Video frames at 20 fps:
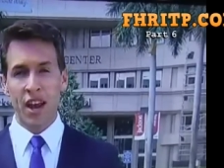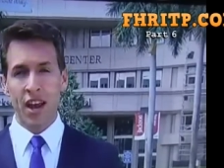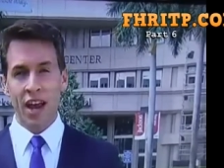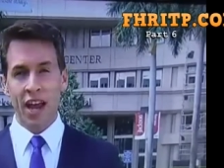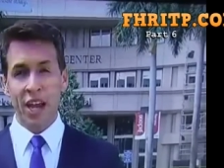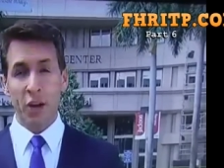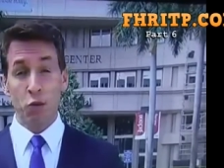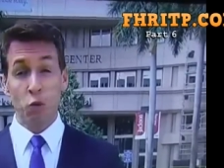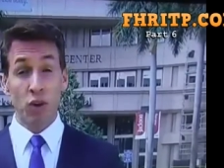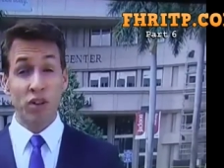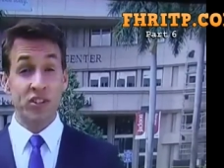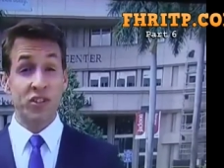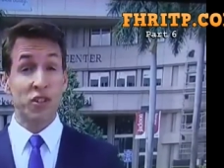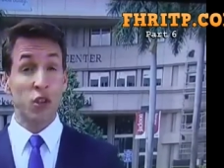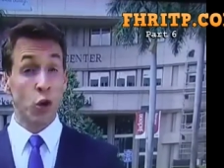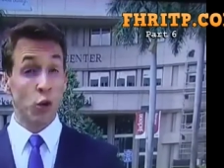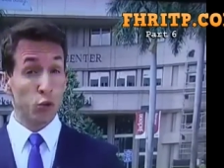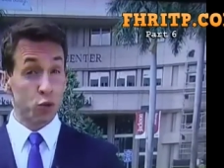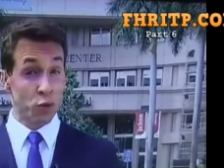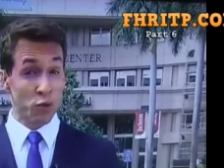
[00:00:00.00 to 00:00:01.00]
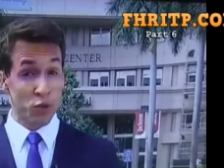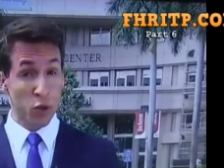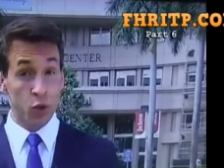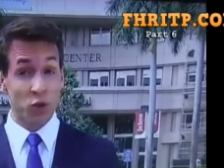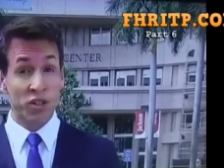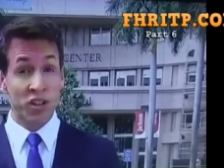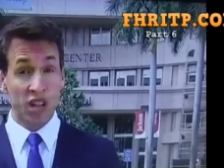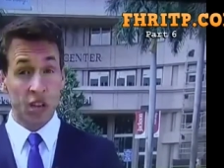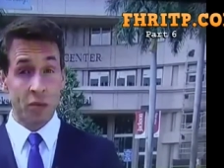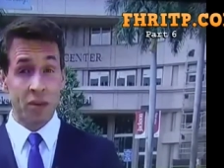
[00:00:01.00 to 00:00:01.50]
And once those
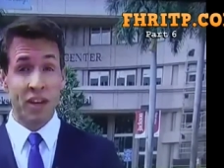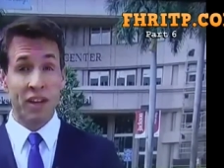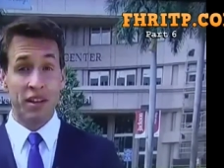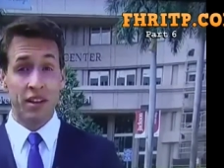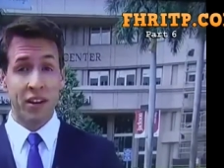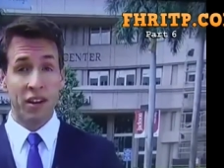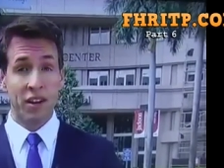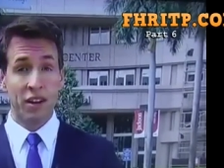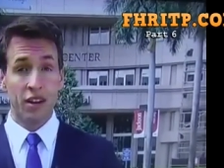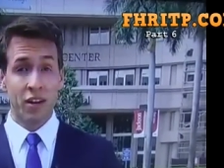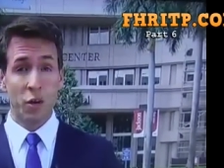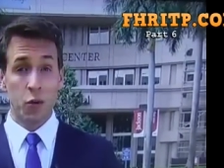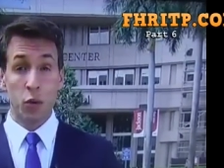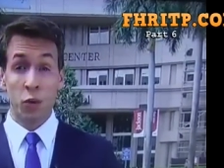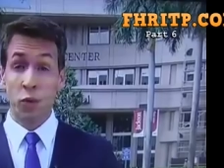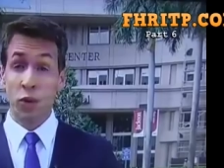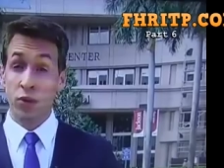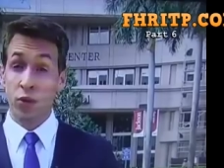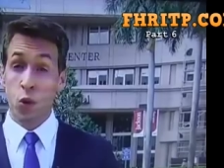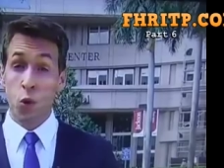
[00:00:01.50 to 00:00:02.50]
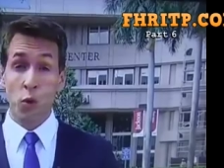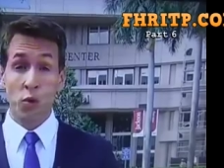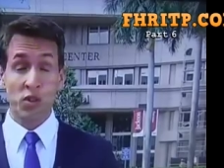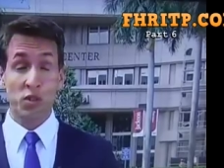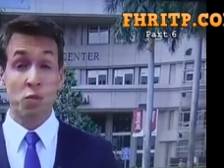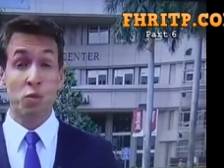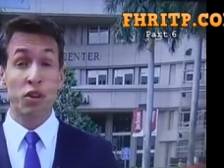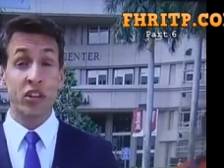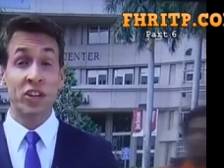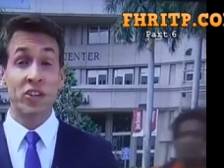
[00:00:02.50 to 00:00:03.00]
results come in, we will, of course, bring